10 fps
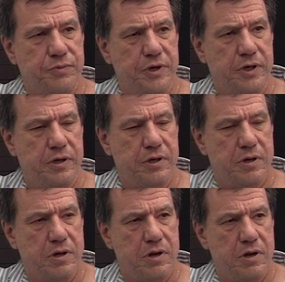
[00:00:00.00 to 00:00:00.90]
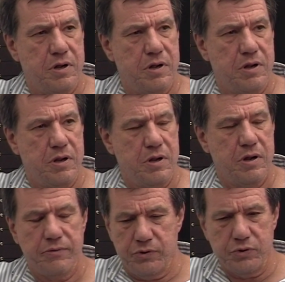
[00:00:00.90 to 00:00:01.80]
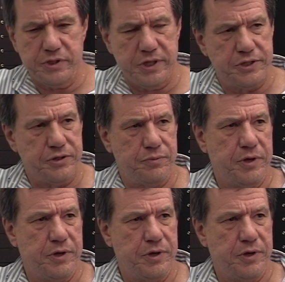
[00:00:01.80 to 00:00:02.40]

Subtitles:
Of course they should.